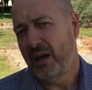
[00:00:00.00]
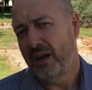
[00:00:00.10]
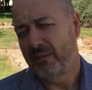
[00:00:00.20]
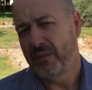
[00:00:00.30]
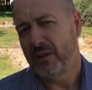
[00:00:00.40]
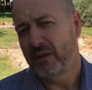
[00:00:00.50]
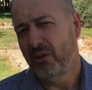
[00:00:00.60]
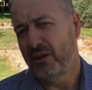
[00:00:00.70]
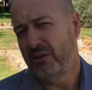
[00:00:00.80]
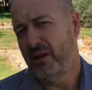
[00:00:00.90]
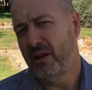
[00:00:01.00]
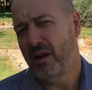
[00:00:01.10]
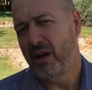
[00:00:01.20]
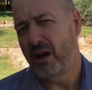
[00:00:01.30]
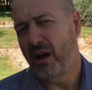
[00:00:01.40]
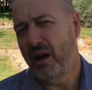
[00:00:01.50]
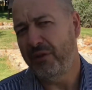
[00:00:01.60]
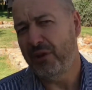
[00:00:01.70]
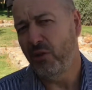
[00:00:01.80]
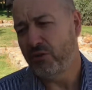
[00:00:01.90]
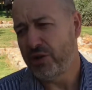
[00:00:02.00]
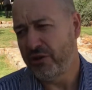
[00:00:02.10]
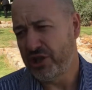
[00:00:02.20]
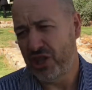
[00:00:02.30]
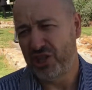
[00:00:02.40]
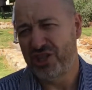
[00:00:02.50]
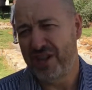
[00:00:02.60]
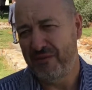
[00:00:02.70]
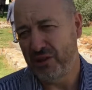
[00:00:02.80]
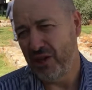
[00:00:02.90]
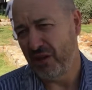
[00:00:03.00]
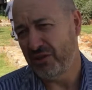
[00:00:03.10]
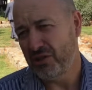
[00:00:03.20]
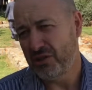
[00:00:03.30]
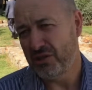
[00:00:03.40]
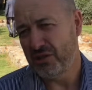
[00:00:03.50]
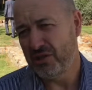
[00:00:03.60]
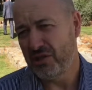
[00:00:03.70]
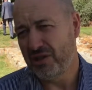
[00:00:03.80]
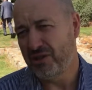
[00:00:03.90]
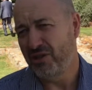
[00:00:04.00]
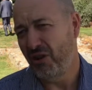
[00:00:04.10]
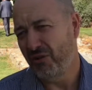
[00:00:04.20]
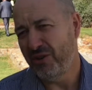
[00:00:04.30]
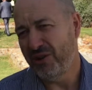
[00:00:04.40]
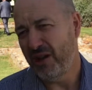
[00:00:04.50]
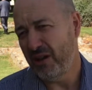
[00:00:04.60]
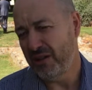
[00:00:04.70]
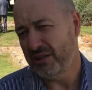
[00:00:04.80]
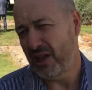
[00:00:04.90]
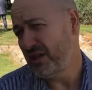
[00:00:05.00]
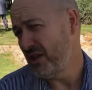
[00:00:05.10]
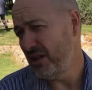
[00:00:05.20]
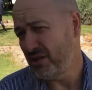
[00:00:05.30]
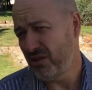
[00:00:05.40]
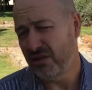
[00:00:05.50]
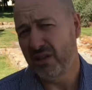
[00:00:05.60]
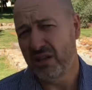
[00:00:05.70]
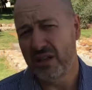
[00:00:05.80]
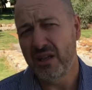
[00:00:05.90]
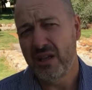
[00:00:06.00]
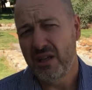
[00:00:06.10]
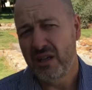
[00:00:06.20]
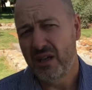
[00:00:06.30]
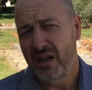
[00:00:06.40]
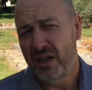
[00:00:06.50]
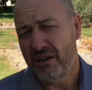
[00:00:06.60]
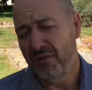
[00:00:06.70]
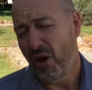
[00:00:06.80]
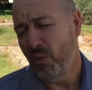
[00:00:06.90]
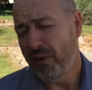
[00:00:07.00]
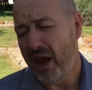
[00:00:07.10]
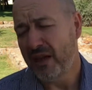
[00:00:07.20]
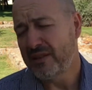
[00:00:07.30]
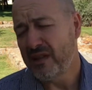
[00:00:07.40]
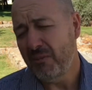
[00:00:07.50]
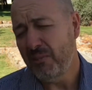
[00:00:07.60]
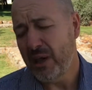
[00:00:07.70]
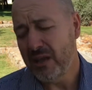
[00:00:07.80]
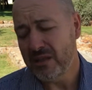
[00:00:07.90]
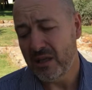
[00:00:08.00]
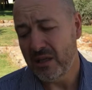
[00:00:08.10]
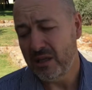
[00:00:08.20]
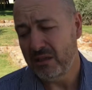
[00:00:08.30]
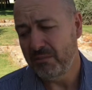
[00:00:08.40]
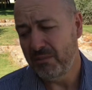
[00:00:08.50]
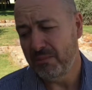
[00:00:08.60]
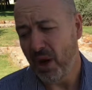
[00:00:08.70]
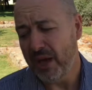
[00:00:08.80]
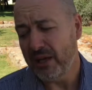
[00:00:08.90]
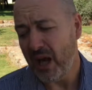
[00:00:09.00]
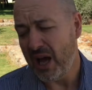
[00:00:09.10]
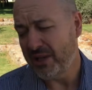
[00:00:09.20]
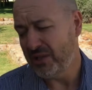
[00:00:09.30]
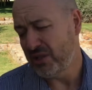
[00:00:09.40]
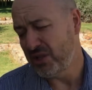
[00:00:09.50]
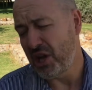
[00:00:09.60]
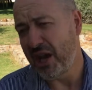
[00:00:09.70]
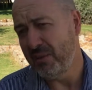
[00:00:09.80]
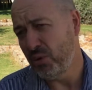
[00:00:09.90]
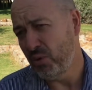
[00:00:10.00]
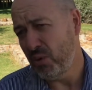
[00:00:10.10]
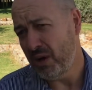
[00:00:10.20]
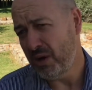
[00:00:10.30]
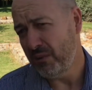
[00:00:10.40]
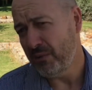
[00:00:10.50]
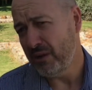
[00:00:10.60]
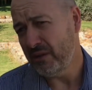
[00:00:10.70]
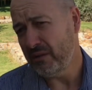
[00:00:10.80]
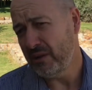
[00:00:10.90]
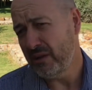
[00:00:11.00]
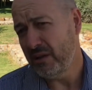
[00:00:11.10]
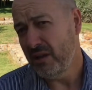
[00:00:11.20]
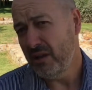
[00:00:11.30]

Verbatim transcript: Um, look, I think all jurisdictions have their challenges. It's, it's not, uh, in Tanzania, certainly uh, not without some, but um, by and large it's stable. Um, the the,